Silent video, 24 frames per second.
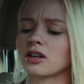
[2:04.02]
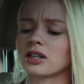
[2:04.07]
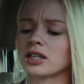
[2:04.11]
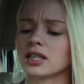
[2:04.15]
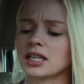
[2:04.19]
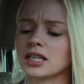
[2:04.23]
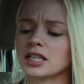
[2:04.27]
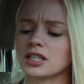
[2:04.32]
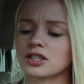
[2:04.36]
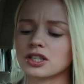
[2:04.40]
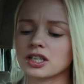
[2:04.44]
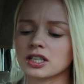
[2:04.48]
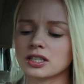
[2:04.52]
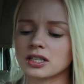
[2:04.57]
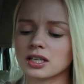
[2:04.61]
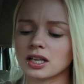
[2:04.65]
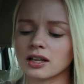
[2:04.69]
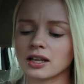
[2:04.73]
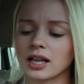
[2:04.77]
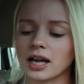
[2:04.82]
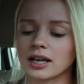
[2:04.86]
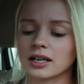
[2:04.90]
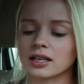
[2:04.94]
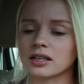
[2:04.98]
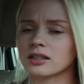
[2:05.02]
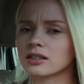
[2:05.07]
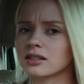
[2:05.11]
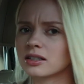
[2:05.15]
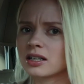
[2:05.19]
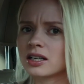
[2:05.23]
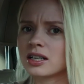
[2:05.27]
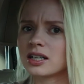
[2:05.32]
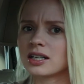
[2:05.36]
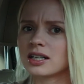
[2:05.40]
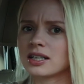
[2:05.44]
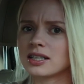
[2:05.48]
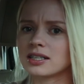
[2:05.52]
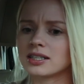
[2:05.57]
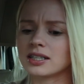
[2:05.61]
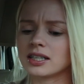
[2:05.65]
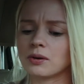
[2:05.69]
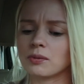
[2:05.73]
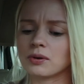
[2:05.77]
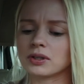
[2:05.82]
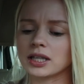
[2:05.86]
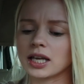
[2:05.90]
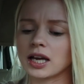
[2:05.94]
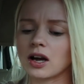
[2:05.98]
on these just to like
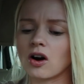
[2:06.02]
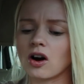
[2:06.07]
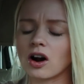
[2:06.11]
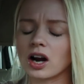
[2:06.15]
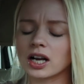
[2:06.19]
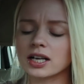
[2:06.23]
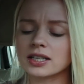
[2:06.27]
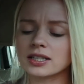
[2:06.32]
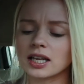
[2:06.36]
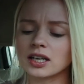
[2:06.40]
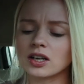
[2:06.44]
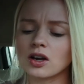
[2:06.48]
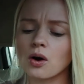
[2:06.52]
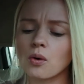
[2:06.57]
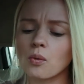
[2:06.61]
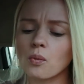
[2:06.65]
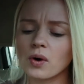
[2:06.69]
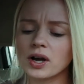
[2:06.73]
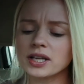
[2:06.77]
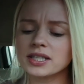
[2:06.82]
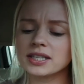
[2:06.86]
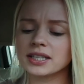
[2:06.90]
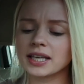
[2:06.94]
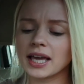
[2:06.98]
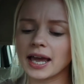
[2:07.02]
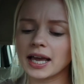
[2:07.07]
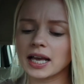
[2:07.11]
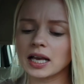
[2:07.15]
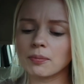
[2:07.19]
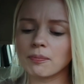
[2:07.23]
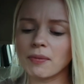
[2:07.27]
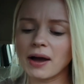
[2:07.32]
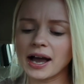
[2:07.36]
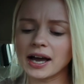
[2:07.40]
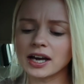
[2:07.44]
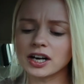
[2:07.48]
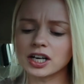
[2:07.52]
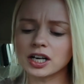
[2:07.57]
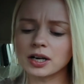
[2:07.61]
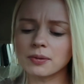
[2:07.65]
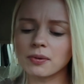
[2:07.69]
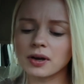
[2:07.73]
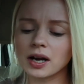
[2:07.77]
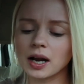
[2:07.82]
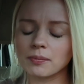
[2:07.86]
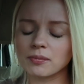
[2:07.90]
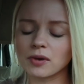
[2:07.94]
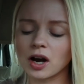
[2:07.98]
see what they are because I know one's cake batter,
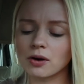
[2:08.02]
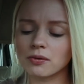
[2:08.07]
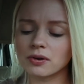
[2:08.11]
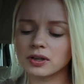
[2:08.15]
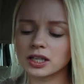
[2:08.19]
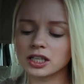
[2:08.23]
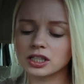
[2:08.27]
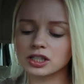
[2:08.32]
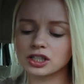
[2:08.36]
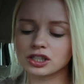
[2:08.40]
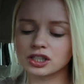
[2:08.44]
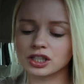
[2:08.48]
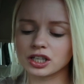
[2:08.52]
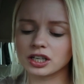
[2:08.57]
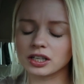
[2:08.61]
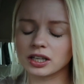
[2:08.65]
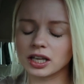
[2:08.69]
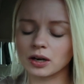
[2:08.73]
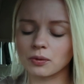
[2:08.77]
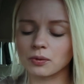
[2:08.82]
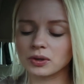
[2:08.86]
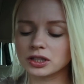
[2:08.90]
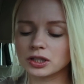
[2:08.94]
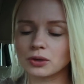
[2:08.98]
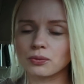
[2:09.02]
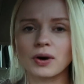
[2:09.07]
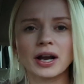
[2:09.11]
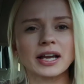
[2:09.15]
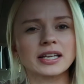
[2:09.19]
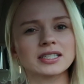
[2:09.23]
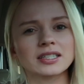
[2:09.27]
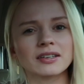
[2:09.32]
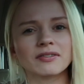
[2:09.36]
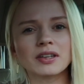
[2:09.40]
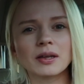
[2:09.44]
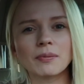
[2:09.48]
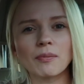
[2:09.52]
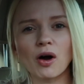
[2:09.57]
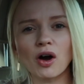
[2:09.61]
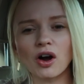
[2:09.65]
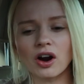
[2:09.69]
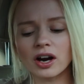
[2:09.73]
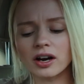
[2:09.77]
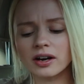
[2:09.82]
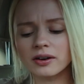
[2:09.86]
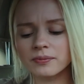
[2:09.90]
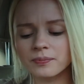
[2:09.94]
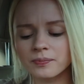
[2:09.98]
but I'm not really sure like what the rest of them
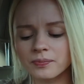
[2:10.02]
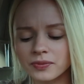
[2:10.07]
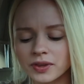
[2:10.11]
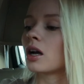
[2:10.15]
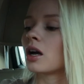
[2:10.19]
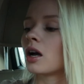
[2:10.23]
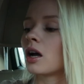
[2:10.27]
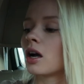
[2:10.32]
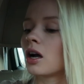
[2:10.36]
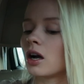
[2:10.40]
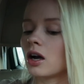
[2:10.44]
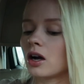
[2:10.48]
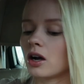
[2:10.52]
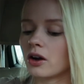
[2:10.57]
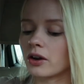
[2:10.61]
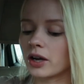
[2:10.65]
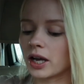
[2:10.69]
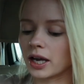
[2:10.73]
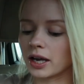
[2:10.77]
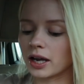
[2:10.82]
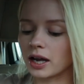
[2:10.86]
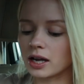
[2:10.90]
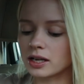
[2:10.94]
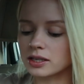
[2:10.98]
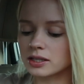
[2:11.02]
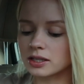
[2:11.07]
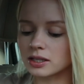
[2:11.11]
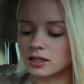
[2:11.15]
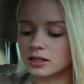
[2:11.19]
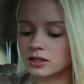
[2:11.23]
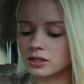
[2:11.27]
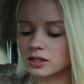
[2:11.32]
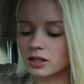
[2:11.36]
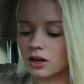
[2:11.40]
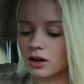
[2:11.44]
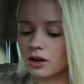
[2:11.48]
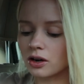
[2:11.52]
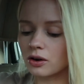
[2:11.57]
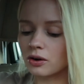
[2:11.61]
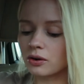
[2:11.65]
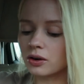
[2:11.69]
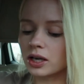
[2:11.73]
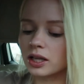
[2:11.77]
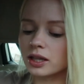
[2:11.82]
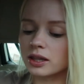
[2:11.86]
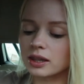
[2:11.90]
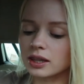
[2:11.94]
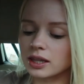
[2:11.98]
are. Okay guys,
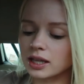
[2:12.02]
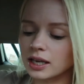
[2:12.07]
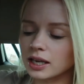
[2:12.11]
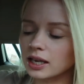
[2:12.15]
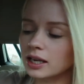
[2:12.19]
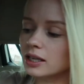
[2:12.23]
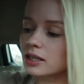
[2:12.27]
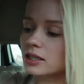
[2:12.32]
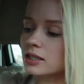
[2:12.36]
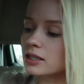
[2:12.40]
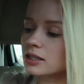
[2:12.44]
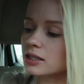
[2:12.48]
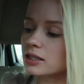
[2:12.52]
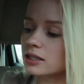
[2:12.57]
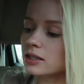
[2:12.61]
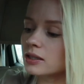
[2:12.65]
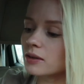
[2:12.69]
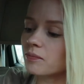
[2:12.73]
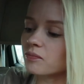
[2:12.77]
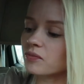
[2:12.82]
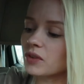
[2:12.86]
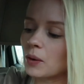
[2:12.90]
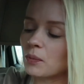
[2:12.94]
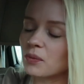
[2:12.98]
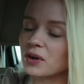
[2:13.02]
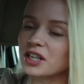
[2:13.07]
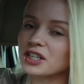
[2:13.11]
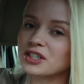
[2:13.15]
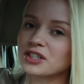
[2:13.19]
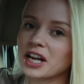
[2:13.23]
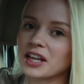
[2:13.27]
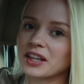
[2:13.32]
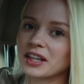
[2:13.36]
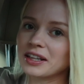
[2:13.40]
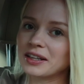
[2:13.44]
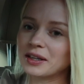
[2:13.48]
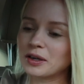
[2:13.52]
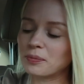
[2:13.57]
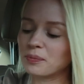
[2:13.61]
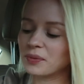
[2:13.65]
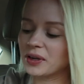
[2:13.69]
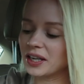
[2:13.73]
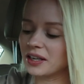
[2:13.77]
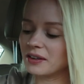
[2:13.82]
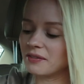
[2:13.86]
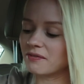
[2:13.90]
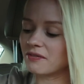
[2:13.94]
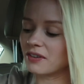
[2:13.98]
so this, I'm gonna try the little
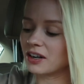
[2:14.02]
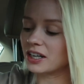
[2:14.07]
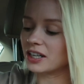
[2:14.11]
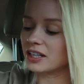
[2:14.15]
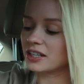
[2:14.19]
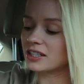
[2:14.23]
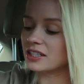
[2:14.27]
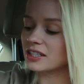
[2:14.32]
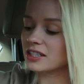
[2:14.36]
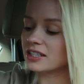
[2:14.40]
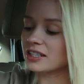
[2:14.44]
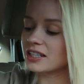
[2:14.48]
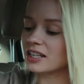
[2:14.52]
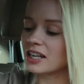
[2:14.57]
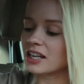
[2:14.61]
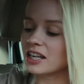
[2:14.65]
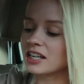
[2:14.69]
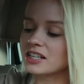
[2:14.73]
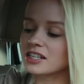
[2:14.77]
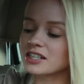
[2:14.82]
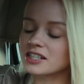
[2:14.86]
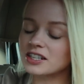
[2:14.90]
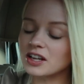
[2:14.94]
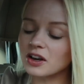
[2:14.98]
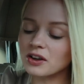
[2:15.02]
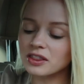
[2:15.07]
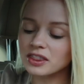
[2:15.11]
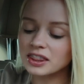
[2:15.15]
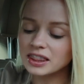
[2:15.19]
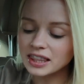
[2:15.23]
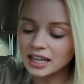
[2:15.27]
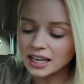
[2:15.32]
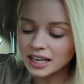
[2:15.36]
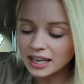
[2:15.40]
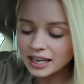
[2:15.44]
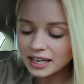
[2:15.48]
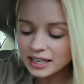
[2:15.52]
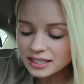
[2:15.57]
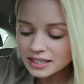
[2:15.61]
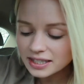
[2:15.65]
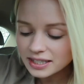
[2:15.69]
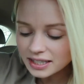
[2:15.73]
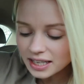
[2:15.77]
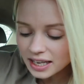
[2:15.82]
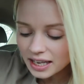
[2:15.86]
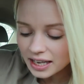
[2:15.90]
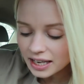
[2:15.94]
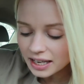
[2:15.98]
Pete first. So
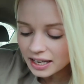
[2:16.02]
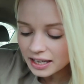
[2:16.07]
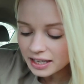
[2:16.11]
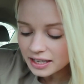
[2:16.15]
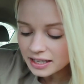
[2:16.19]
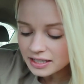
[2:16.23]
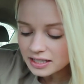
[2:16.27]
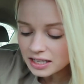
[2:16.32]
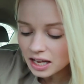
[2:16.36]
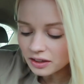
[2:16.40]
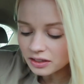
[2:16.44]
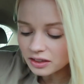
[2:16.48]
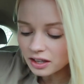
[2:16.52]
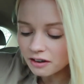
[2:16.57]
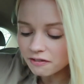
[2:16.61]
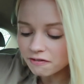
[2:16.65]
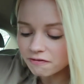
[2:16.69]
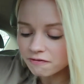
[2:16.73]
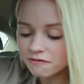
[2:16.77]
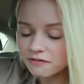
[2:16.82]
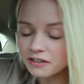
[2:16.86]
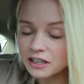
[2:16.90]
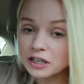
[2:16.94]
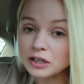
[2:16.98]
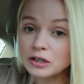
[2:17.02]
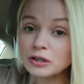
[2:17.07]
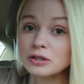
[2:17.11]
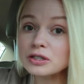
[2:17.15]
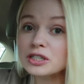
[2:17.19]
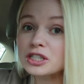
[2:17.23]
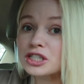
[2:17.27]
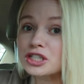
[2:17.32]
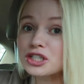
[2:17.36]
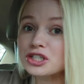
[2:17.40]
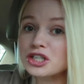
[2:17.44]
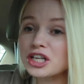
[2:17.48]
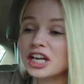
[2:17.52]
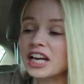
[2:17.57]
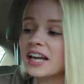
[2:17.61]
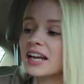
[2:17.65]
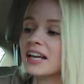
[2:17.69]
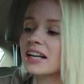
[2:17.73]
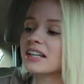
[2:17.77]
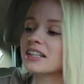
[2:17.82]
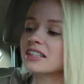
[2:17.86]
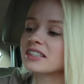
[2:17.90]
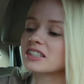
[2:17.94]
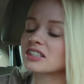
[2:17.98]
this is the Field
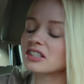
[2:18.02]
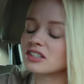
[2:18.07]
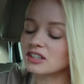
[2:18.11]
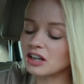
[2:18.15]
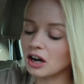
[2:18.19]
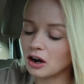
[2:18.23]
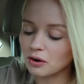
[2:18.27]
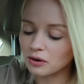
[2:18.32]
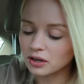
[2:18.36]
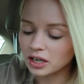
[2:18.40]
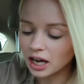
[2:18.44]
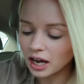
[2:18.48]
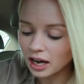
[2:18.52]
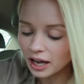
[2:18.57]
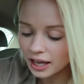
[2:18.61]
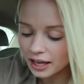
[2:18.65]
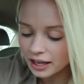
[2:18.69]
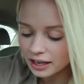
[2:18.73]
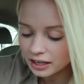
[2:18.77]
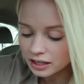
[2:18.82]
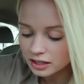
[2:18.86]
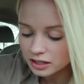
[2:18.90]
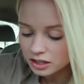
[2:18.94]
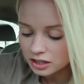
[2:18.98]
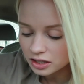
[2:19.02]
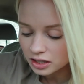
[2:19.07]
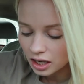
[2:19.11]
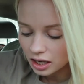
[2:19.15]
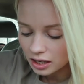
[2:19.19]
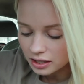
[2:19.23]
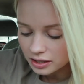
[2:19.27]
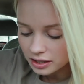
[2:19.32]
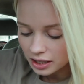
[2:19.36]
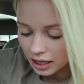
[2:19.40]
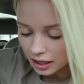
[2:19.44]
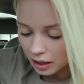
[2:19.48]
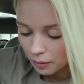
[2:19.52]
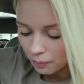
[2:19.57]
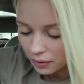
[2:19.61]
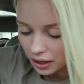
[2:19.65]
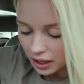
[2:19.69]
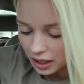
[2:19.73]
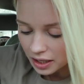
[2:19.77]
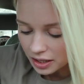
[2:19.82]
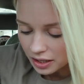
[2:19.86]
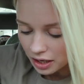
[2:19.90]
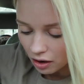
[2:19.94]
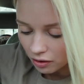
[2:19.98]
Chick donut and it's just like a
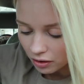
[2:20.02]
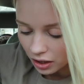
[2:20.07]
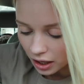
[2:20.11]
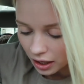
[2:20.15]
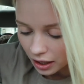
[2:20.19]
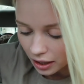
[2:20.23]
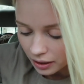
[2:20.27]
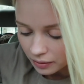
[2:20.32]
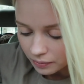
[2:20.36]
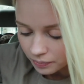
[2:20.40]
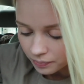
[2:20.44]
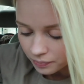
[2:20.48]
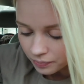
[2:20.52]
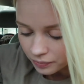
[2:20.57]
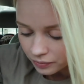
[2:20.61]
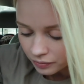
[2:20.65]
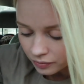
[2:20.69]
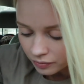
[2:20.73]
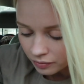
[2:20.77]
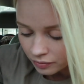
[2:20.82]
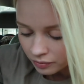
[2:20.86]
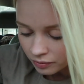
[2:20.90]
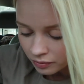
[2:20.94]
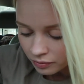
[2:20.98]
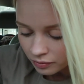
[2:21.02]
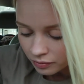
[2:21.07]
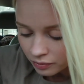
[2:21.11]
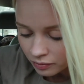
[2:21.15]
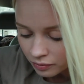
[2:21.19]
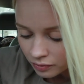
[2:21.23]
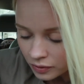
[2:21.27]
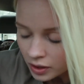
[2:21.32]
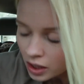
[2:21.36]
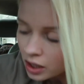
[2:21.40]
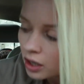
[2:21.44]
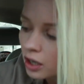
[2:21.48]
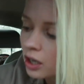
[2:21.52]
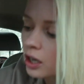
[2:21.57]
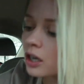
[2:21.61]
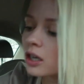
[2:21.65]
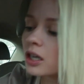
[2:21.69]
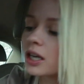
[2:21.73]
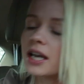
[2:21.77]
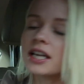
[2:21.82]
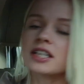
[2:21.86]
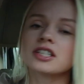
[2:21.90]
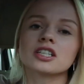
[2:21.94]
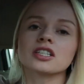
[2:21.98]
mini donut.
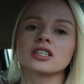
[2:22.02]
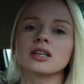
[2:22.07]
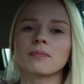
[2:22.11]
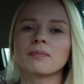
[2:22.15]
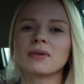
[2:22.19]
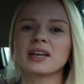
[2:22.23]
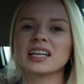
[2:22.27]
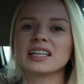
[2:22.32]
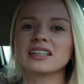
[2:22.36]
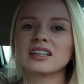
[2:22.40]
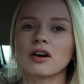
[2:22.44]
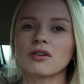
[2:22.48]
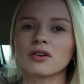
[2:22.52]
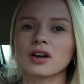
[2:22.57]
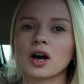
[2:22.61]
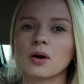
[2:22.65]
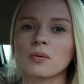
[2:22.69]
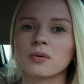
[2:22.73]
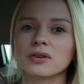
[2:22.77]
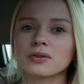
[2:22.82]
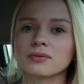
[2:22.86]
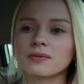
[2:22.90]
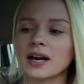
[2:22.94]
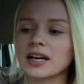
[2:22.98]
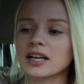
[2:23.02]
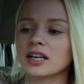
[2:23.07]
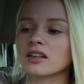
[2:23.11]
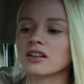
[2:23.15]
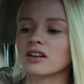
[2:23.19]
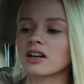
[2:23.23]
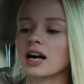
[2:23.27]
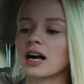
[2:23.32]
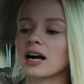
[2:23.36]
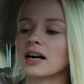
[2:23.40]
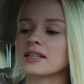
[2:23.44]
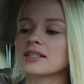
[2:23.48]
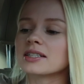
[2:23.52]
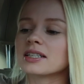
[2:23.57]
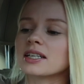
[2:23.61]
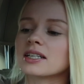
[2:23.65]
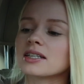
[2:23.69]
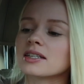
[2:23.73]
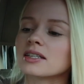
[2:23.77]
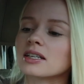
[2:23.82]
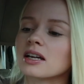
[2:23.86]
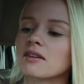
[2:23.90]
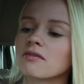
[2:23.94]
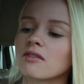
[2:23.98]
It's just a mini donut with regular icing
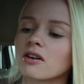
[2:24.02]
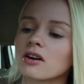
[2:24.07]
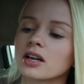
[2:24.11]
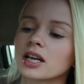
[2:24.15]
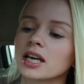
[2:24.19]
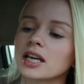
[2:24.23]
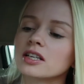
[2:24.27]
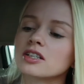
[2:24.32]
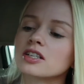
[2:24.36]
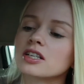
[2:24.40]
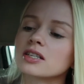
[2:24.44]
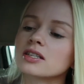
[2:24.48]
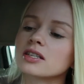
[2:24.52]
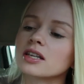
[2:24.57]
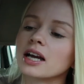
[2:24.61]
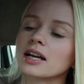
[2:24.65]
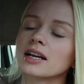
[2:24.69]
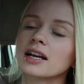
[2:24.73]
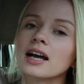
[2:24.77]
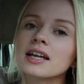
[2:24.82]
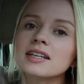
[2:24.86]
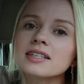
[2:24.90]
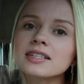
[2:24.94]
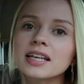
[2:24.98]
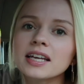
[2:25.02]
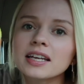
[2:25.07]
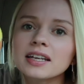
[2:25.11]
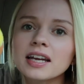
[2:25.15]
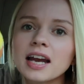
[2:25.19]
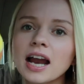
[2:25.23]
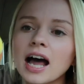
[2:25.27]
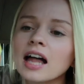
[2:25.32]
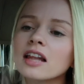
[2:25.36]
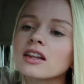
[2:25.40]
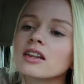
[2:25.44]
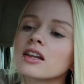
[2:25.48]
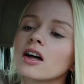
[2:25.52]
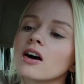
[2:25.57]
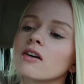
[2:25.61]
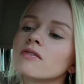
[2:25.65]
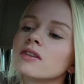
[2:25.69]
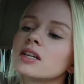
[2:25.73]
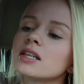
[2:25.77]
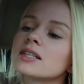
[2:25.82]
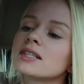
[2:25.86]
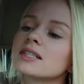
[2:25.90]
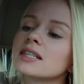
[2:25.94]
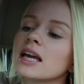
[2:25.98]
and stuff on it. It's just like got sanded. I love
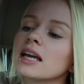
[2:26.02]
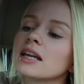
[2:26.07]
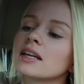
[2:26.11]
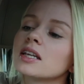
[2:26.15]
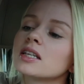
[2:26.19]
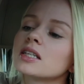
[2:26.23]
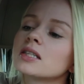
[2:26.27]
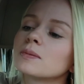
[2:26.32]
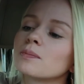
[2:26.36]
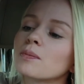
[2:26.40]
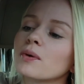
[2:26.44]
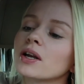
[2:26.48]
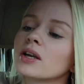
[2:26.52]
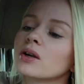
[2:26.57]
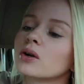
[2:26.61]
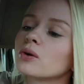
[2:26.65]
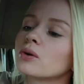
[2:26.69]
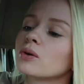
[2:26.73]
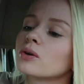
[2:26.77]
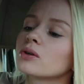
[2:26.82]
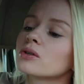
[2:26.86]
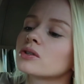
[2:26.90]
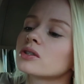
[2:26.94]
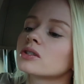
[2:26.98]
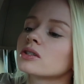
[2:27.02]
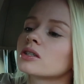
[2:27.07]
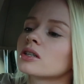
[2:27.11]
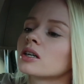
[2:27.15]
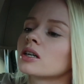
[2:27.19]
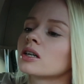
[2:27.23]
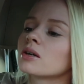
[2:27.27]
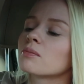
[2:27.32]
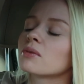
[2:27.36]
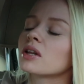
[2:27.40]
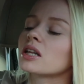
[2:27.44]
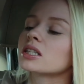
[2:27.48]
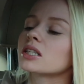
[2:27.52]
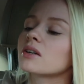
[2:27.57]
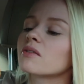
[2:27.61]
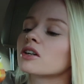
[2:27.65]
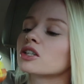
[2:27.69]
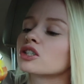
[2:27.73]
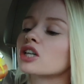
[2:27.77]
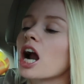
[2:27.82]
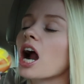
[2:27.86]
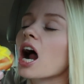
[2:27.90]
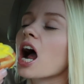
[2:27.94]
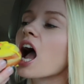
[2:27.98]
the sanded sprinkles. Let's give it
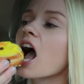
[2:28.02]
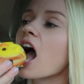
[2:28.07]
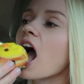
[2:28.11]
a try.